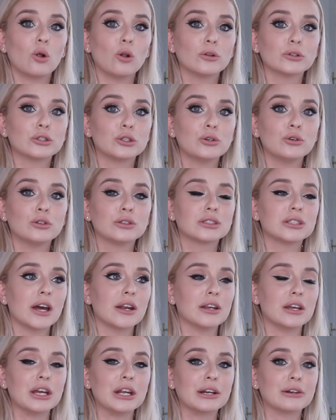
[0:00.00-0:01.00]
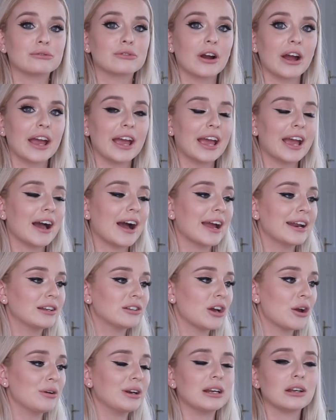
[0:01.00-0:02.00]
all too sudden, right? I
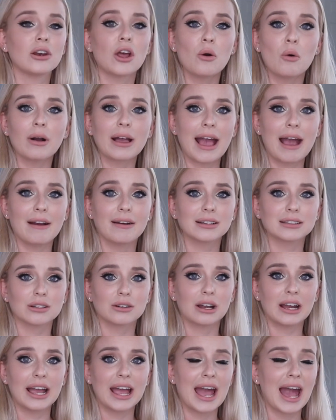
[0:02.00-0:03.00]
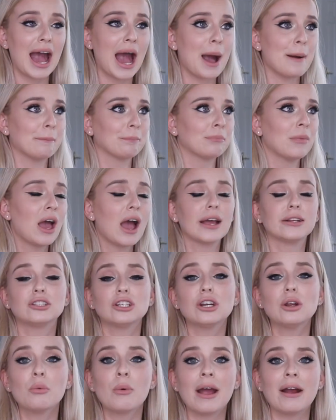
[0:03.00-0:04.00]
don't know what character I am. I
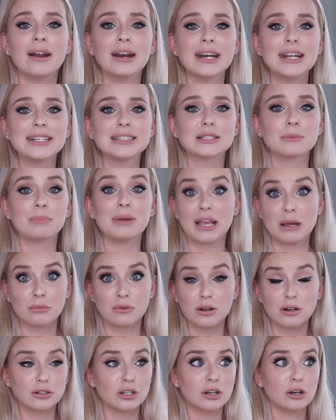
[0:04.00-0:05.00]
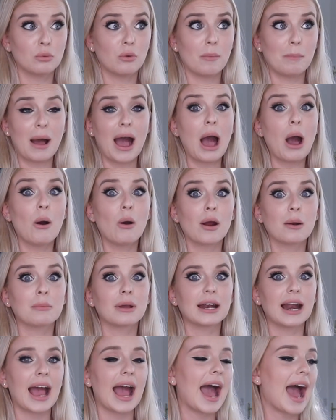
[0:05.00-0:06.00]
don't know where I need to be. I don't know what power I'm
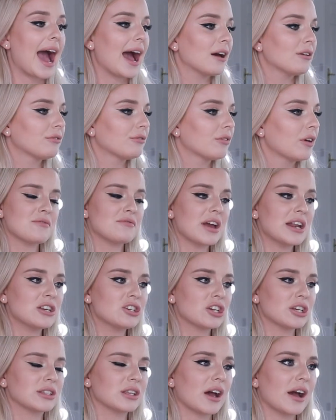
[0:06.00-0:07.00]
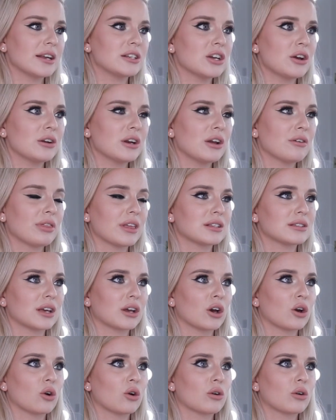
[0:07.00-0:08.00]
gonna have. Avengers, I don't know if there's
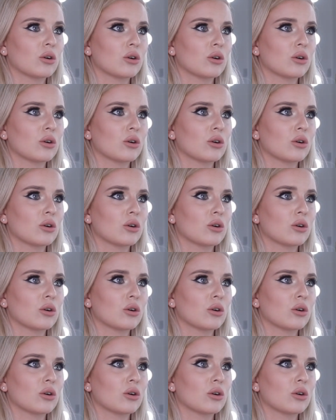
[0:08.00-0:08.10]
like a